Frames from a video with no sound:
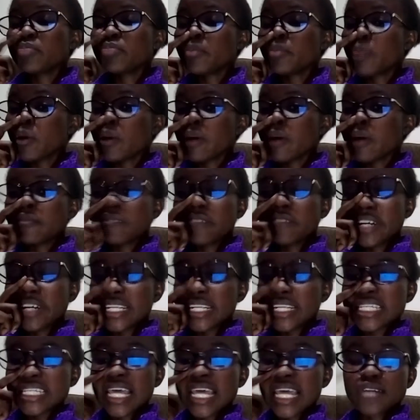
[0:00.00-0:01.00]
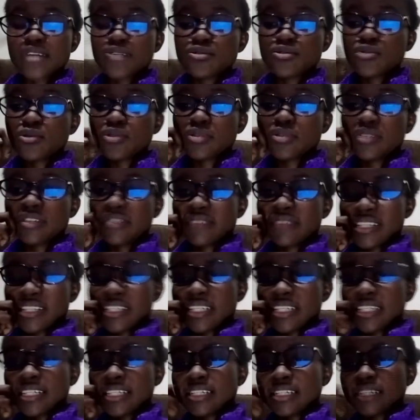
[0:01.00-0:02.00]
People were very scared to go to the
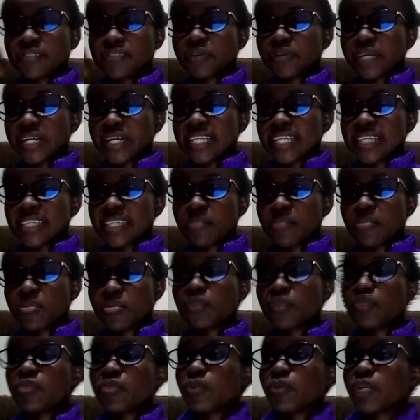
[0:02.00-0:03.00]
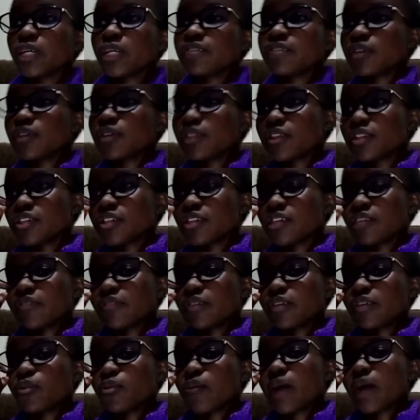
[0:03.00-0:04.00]
facility. For example, people living in
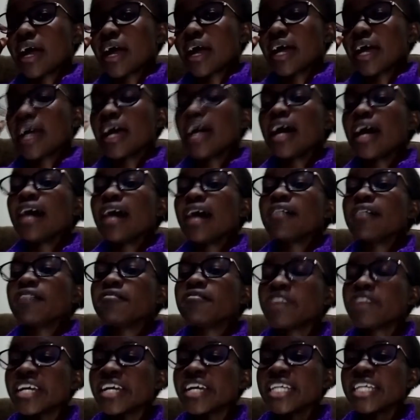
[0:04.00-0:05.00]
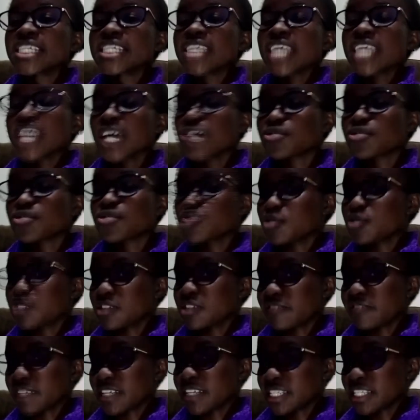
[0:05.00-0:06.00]
HIV were very scared to go to
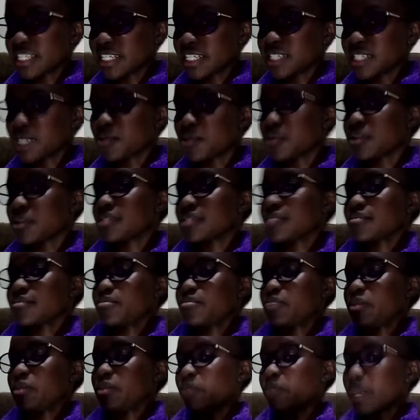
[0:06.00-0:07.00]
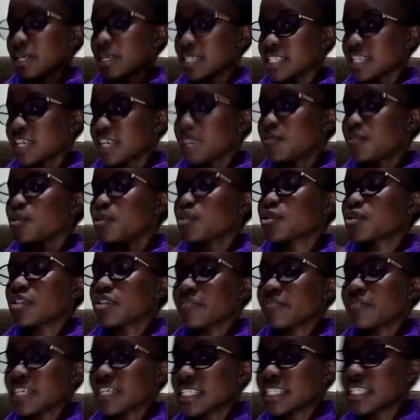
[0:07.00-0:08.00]
the facility because people are saying if you go to
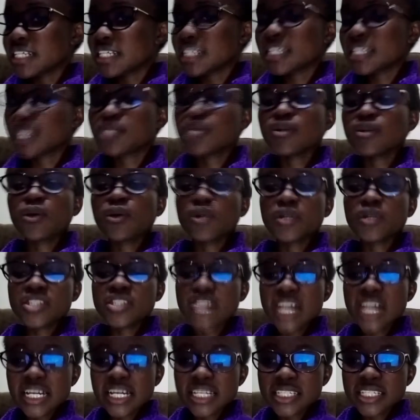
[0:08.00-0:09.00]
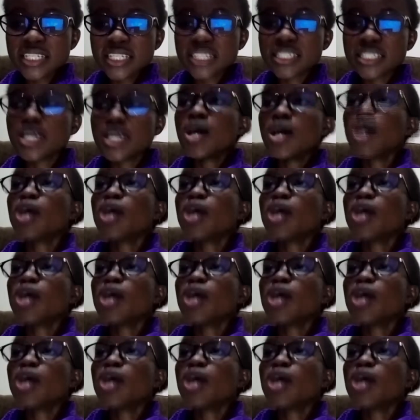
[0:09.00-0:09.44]
the facilities, you will contract it.